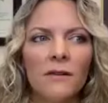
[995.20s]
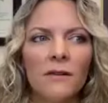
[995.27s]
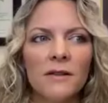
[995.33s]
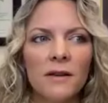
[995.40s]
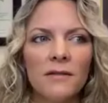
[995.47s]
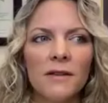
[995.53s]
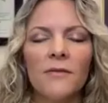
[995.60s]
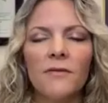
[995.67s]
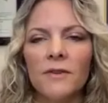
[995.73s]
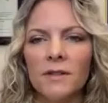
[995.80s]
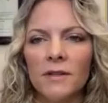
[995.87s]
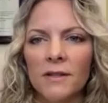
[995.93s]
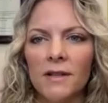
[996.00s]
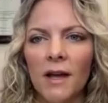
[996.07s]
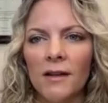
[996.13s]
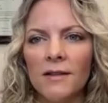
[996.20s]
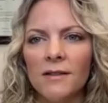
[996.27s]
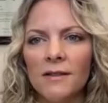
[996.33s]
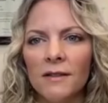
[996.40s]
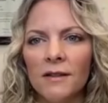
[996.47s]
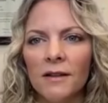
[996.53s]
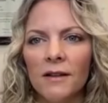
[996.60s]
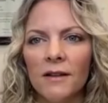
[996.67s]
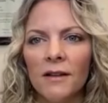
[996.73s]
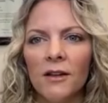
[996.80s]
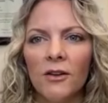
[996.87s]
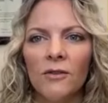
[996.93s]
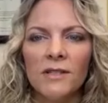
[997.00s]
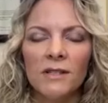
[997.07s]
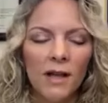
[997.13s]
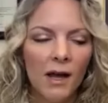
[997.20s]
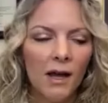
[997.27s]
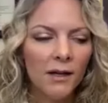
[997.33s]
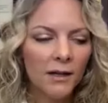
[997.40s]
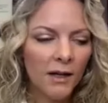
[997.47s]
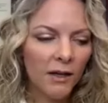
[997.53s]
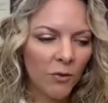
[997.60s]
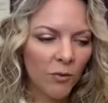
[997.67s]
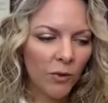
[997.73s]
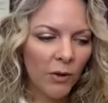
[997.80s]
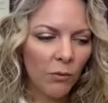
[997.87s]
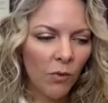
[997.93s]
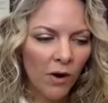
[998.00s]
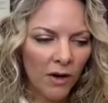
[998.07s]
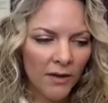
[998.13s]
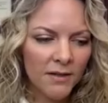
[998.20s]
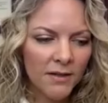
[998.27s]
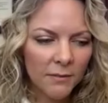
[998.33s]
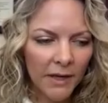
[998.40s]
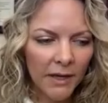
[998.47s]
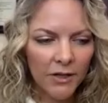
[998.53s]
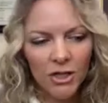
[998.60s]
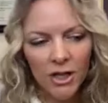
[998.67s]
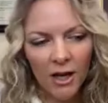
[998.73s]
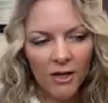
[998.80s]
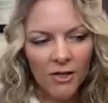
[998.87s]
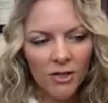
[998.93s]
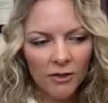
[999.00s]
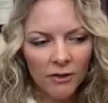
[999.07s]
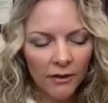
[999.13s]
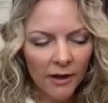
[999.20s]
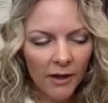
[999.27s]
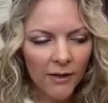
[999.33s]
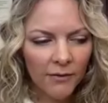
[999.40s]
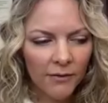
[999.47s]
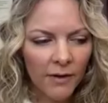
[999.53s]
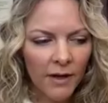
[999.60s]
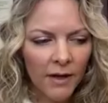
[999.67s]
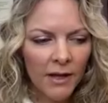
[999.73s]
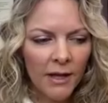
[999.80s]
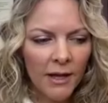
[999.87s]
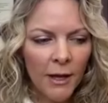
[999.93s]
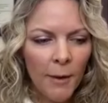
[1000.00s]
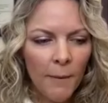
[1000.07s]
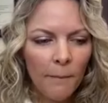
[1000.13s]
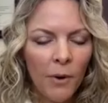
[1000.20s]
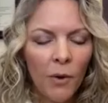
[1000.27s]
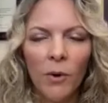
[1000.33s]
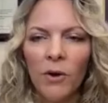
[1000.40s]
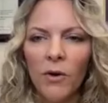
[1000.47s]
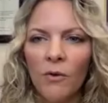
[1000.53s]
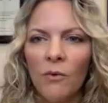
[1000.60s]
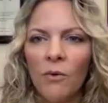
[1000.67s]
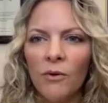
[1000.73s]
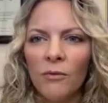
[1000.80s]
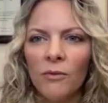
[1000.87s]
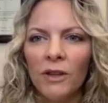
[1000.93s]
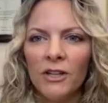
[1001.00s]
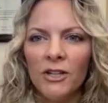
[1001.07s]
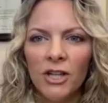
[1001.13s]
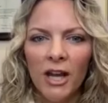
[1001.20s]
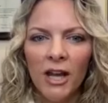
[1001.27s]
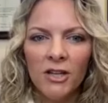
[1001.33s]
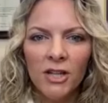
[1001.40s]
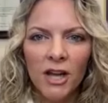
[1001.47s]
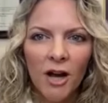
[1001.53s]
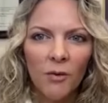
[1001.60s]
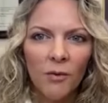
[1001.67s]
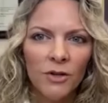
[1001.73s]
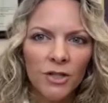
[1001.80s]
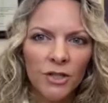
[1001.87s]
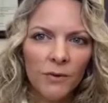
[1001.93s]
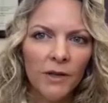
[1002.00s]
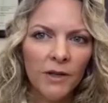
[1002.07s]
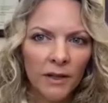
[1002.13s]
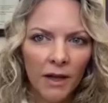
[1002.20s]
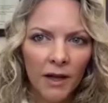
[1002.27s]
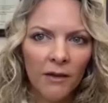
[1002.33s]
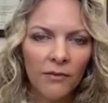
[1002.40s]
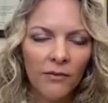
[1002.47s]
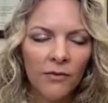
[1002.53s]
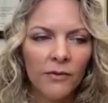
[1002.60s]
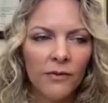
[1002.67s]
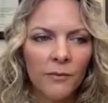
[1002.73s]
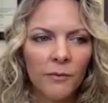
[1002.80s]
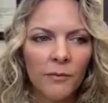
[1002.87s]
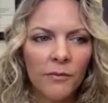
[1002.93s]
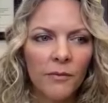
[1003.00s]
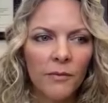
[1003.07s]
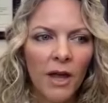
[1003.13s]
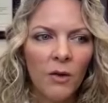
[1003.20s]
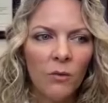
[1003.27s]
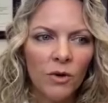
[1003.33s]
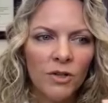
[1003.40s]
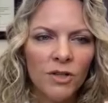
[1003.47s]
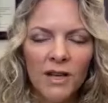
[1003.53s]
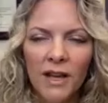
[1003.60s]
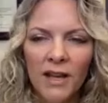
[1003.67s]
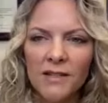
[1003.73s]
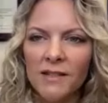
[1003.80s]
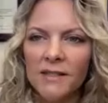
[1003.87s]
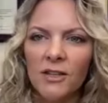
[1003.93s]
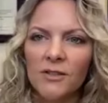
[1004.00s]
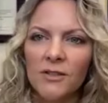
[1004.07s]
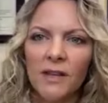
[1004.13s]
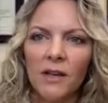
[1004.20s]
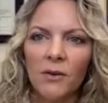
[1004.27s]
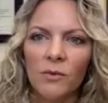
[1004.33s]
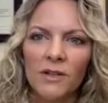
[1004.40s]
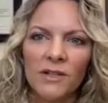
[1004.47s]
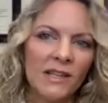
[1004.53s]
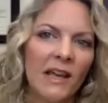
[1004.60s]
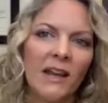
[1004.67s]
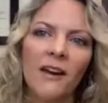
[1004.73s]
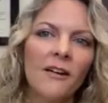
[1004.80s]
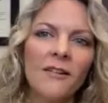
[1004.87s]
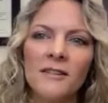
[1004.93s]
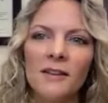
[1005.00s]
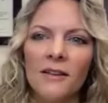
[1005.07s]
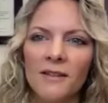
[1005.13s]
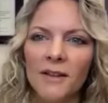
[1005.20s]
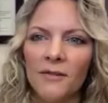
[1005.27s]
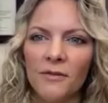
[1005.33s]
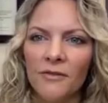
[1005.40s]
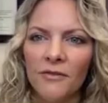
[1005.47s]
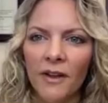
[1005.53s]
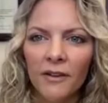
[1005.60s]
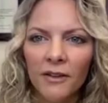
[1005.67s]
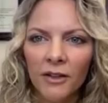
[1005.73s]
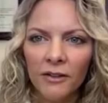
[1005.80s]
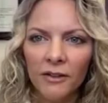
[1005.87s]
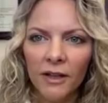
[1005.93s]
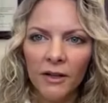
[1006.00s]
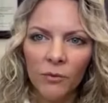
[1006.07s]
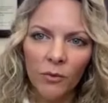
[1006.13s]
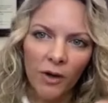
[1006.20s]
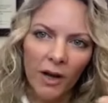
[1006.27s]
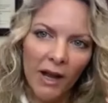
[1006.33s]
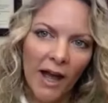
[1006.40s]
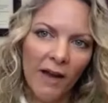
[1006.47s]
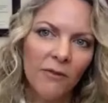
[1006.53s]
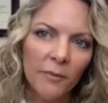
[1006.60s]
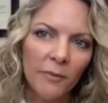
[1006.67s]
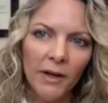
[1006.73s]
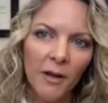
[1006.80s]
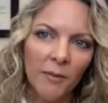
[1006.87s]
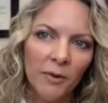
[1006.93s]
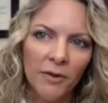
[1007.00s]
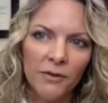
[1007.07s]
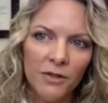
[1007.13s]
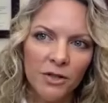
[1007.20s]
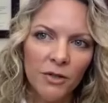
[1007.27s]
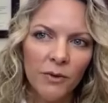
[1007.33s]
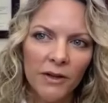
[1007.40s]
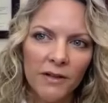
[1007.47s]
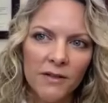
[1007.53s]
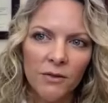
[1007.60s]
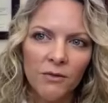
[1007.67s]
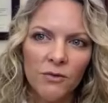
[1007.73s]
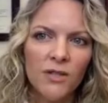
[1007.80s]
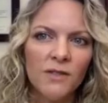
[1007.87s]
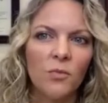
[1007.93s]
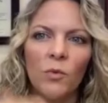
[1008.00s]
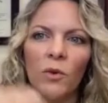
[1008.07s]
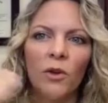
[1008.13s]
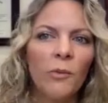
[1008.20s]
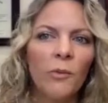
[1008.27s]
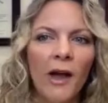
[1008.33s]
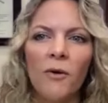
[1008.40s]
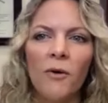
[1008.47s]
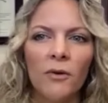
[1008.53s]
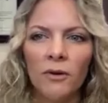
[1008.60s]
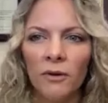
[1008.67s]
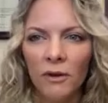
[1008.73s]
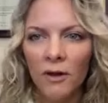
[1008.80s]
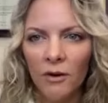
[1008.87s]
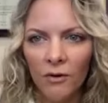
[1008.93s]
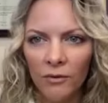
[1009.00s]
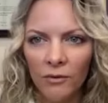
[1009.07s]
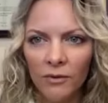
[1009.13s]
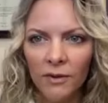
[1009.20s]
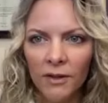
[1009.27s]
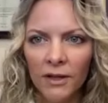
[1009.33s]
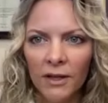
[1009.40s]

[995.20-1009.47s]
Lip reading: up for success. It's kind of like we wanting to make change in our life, but we don't want to really change how we're doing life. And it's just like we're setting ourselves up for failure. Like we haven't been able to do it. So just willpower alone,